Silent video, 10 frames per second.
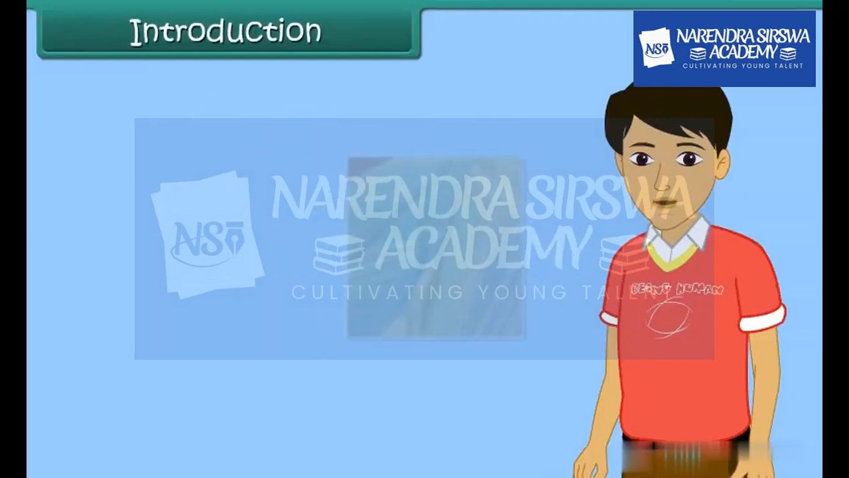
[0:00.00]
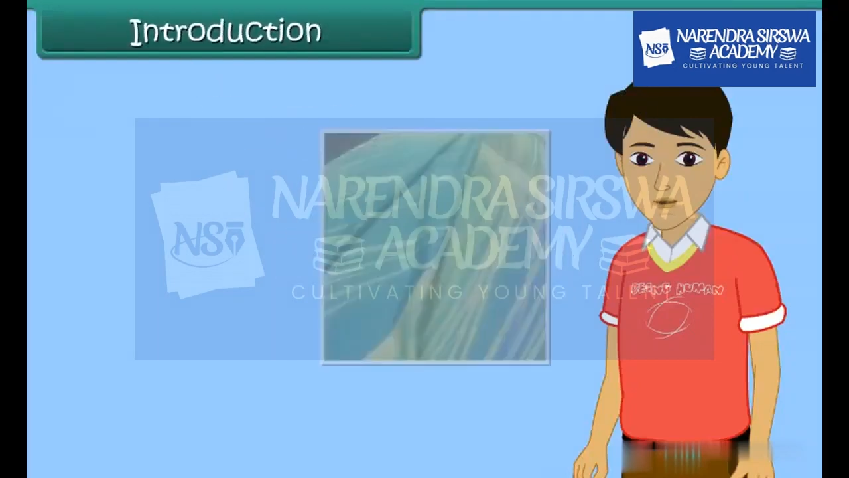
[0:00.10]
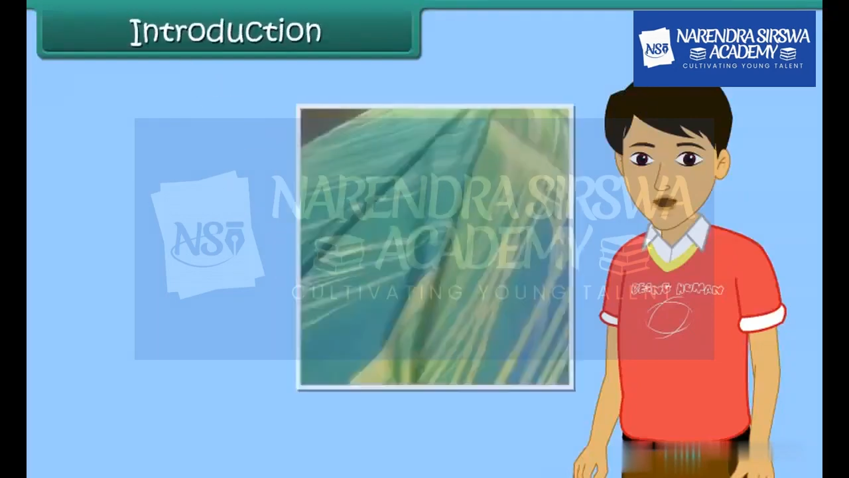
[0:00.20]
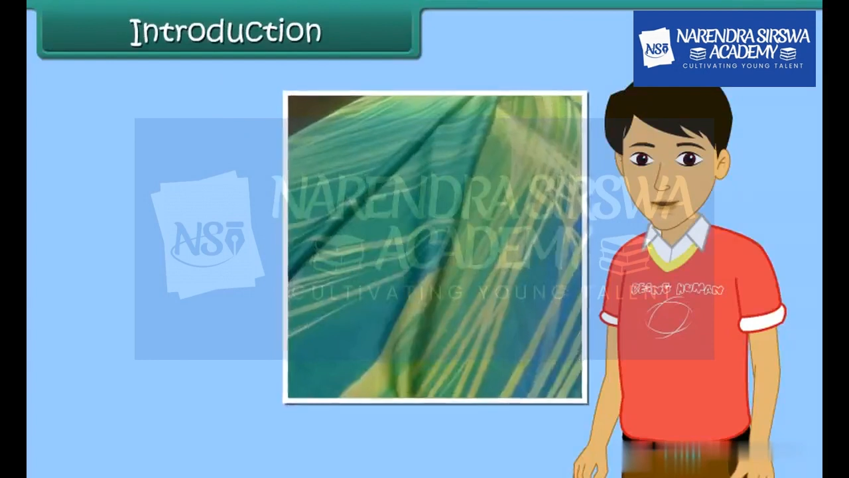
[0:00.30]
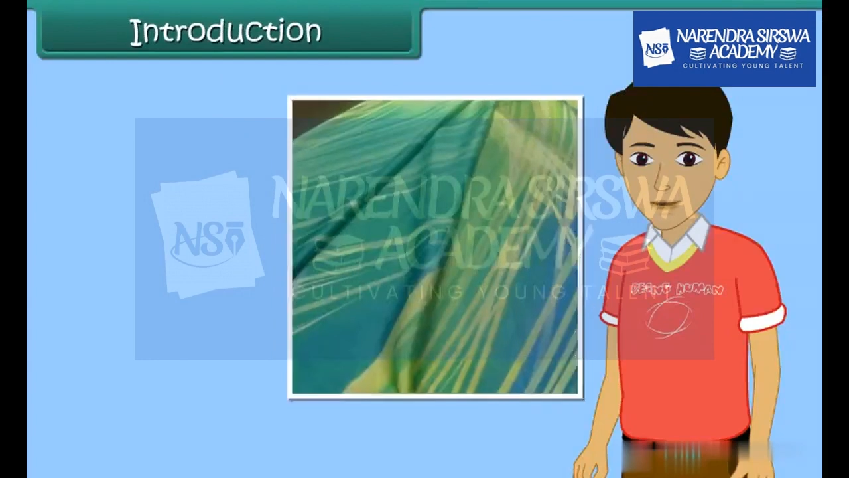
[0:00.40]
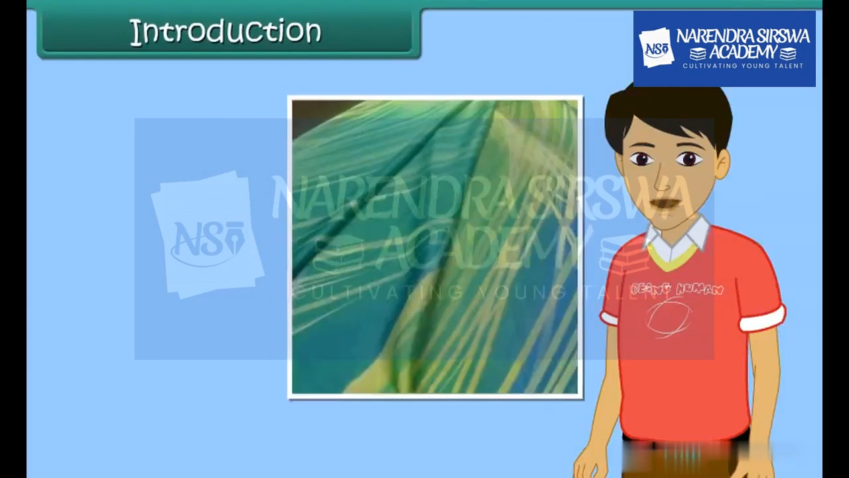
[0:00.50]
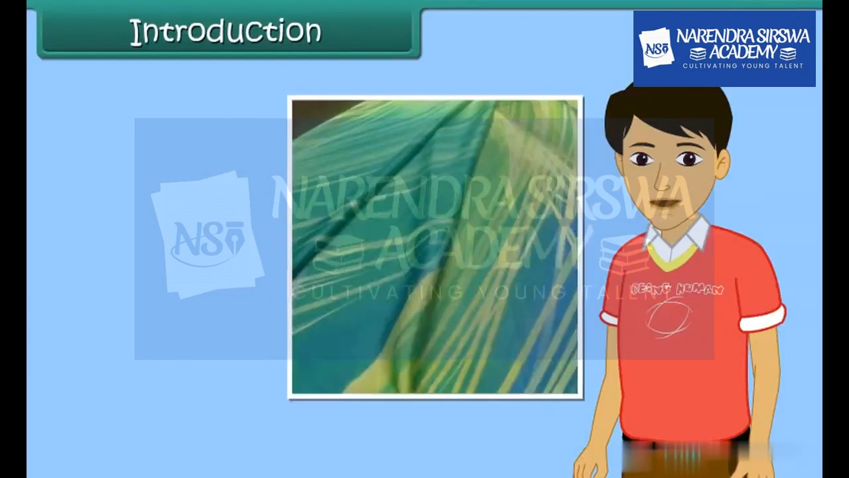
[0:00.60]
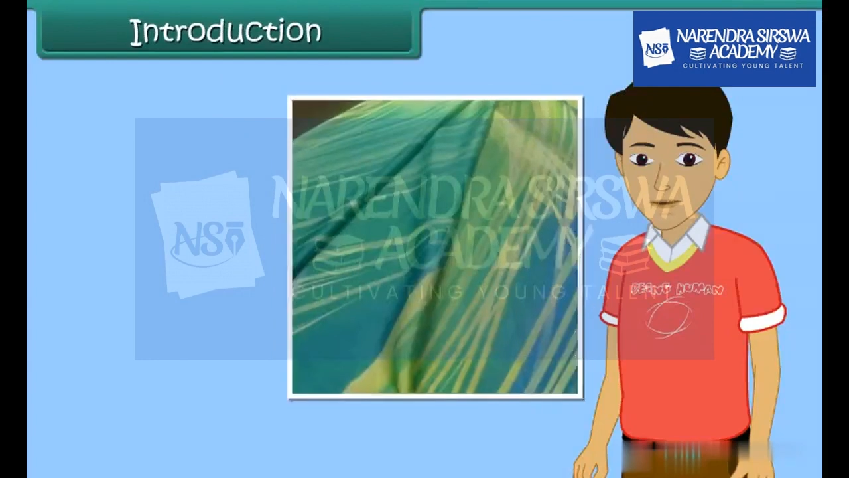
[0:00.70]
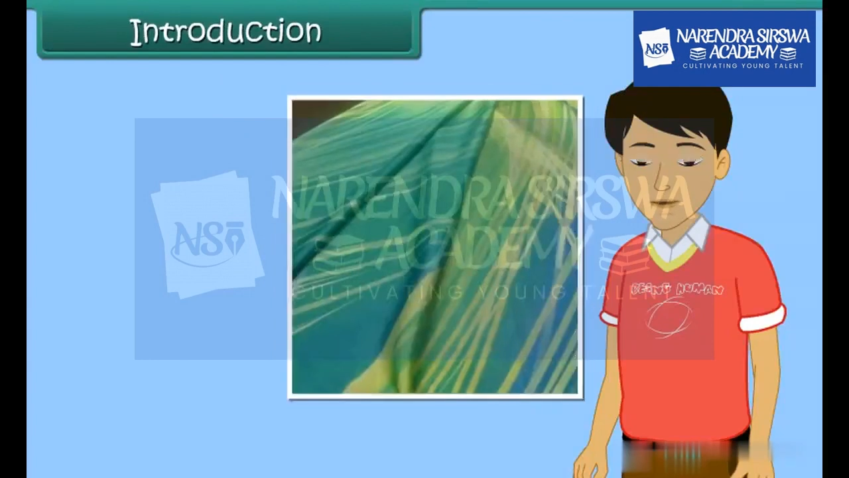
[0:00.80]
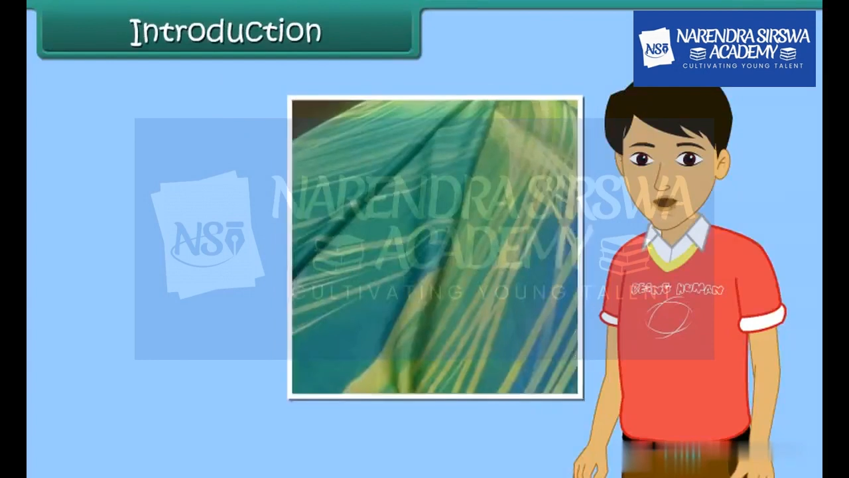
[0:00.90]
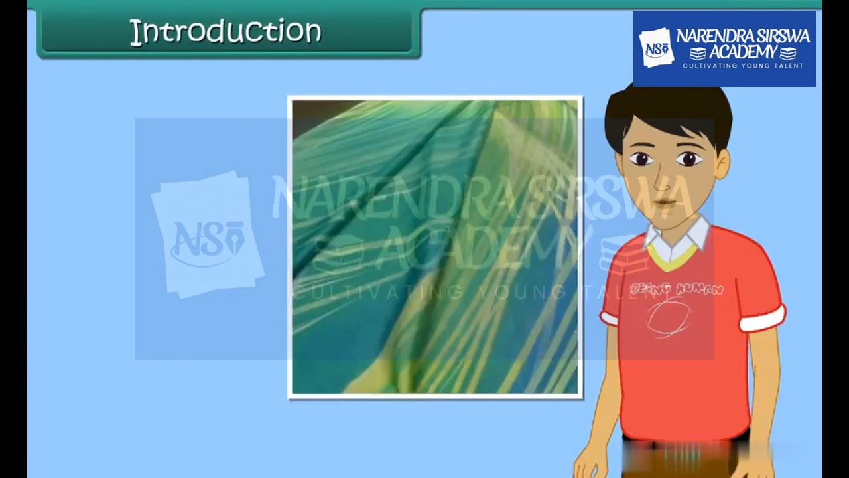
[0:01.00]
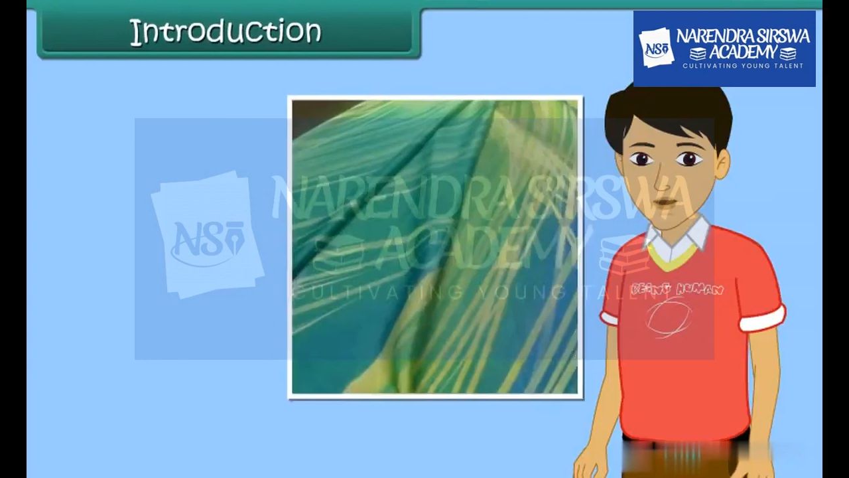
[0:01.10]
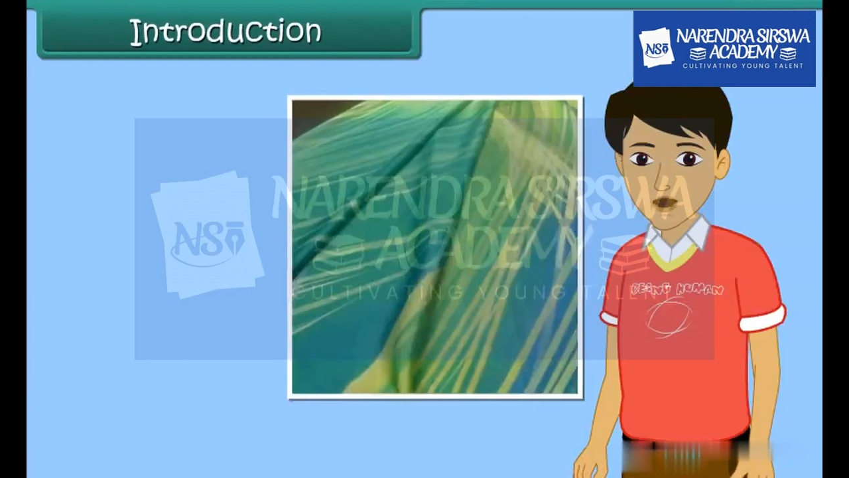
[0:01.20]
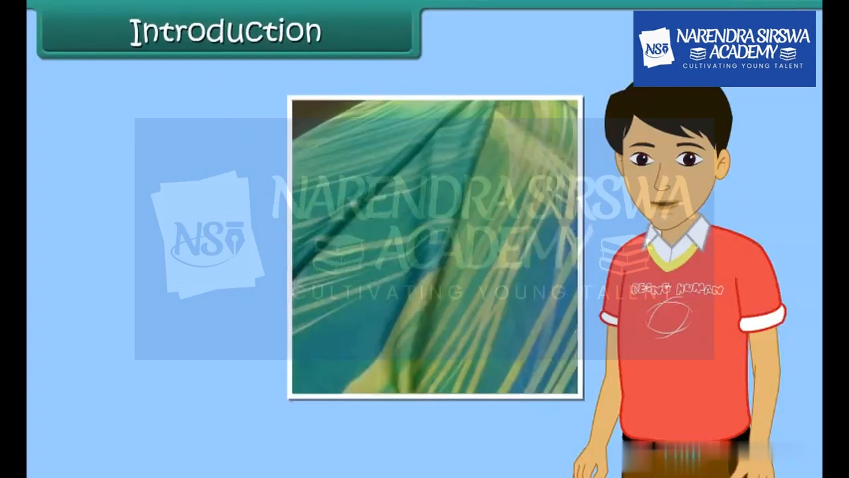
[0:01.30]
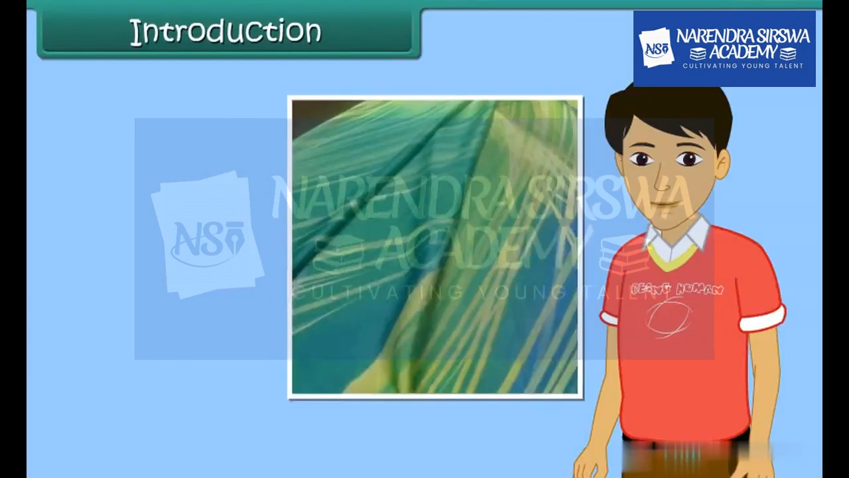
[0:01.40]
garments made of
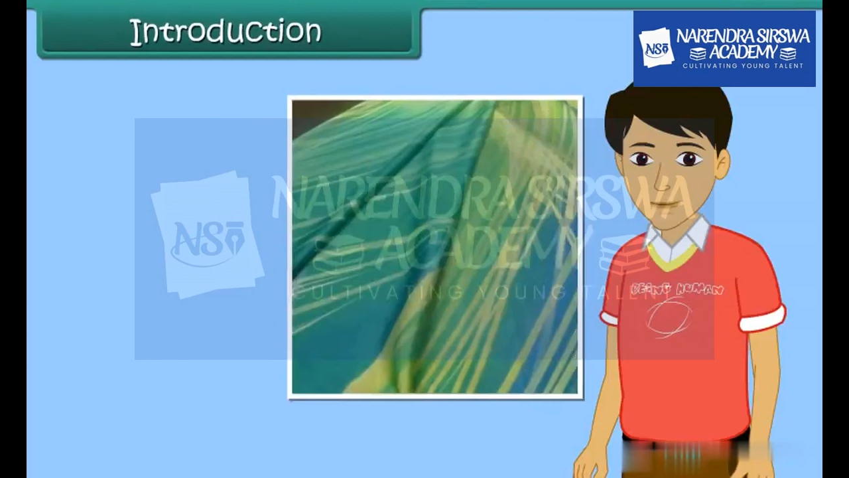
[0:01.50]
silk?